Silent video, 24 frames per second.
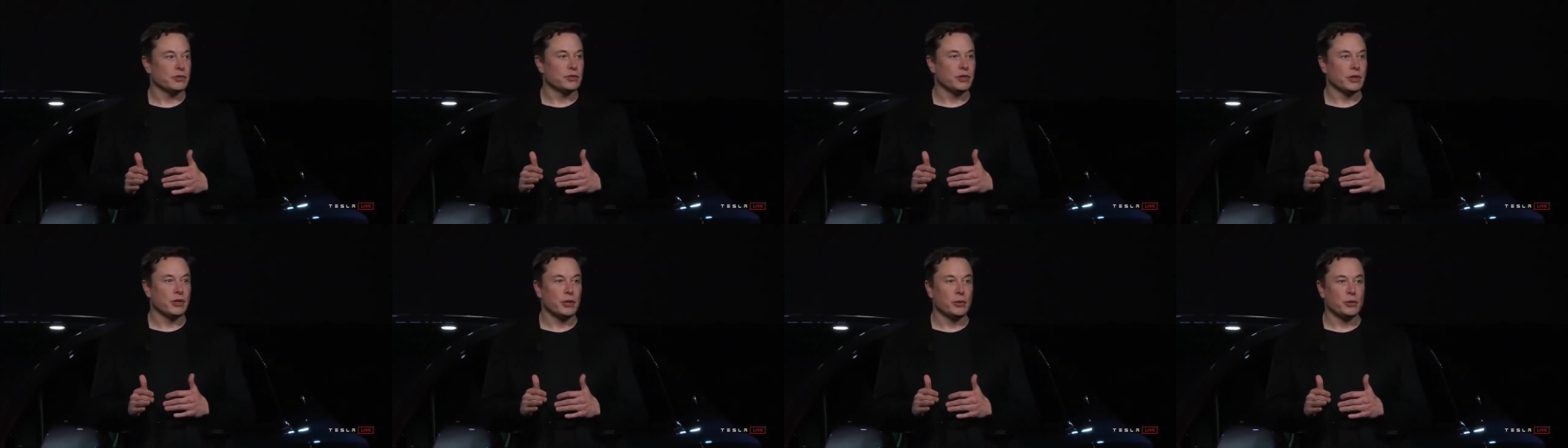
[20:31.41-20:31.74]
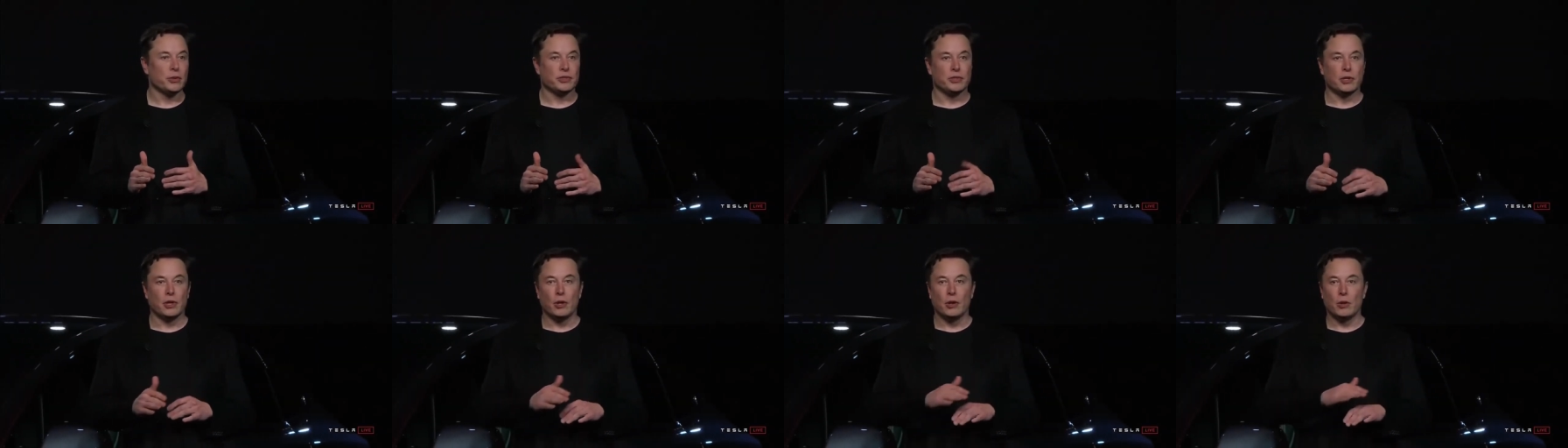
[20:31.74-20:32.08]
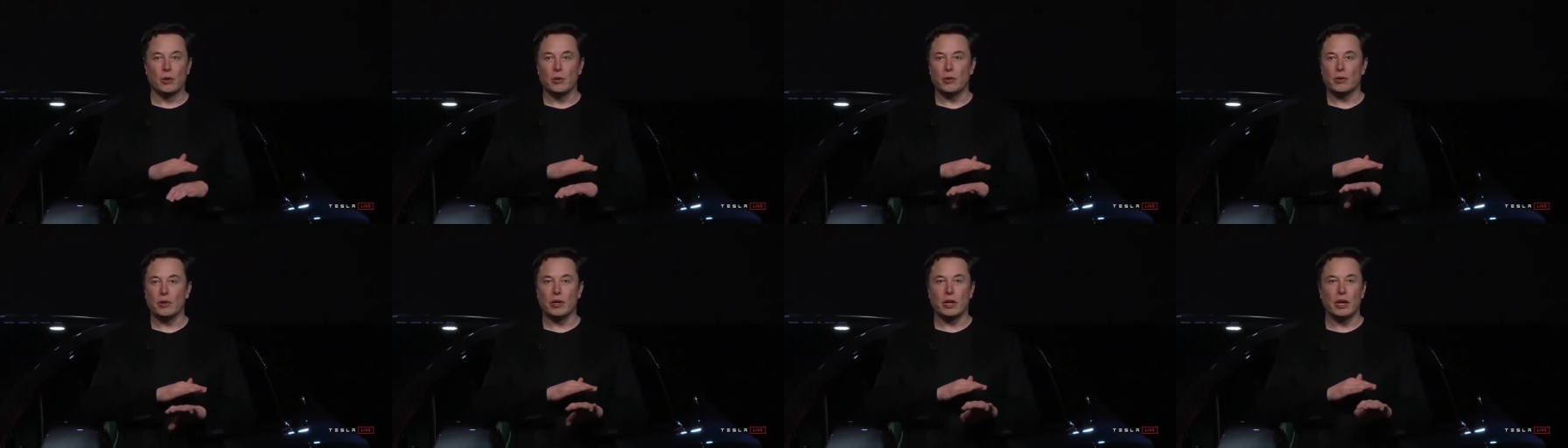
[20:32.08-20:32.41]
So there was
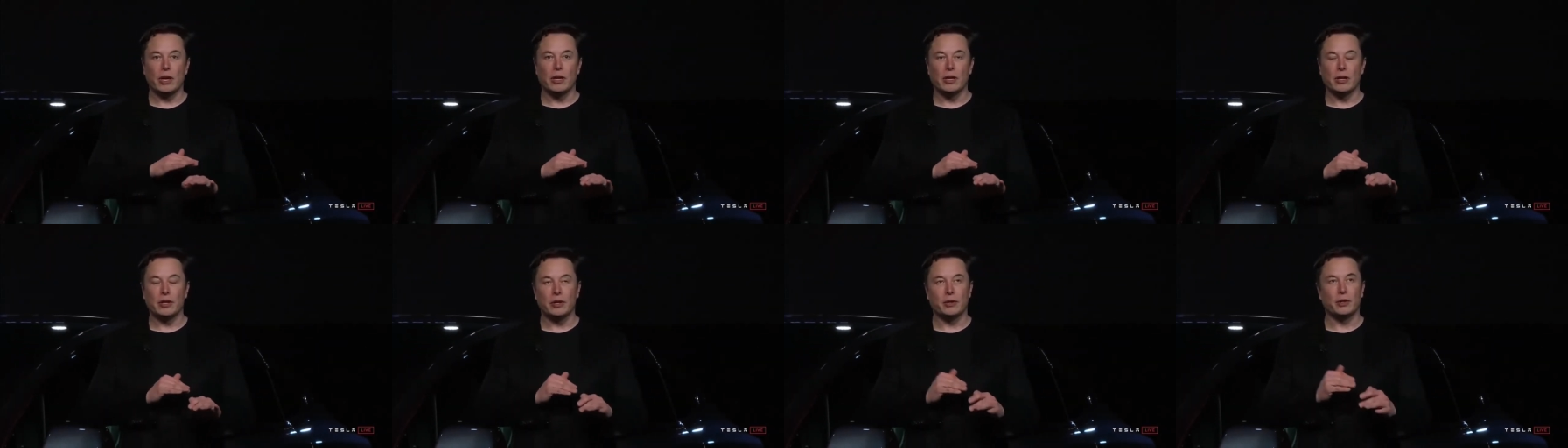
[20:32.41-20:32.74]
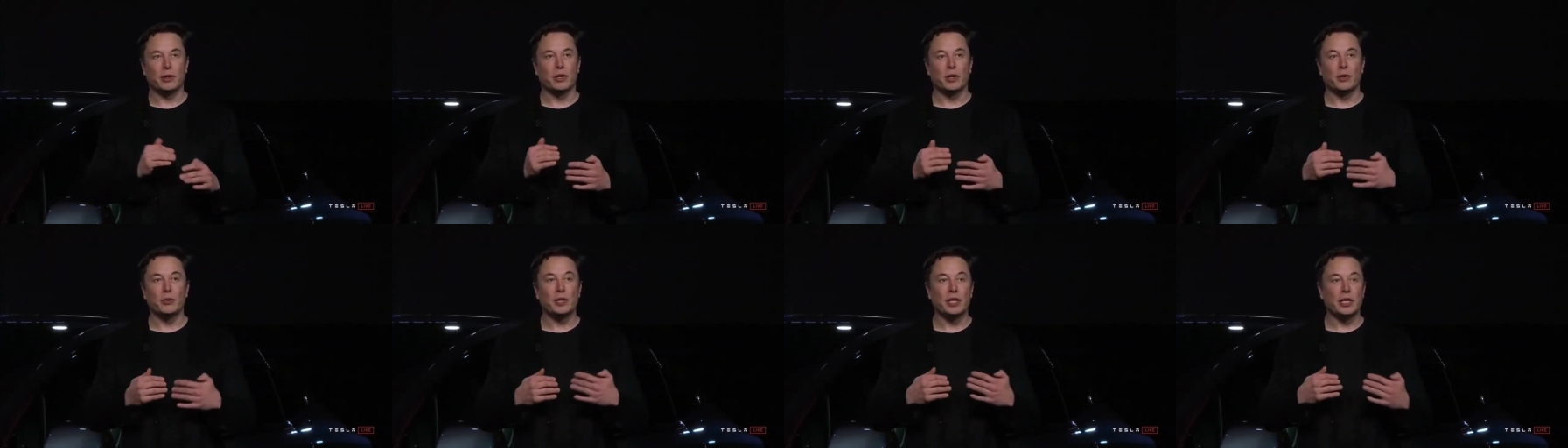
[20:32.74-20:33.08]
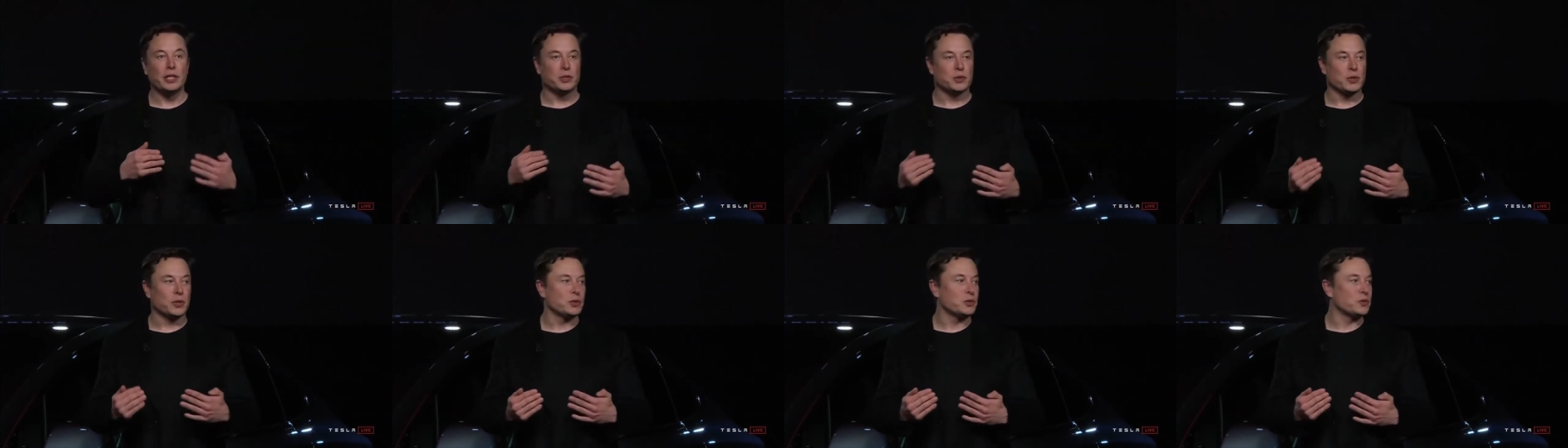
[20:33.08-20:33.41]
no, you couldn't
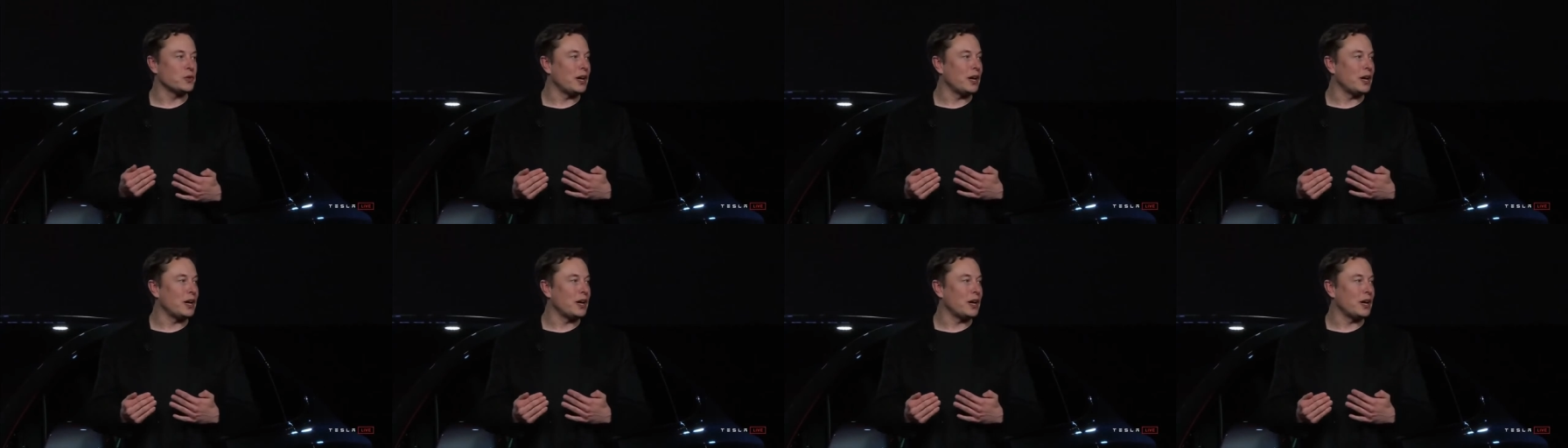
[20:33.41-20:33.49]
really dr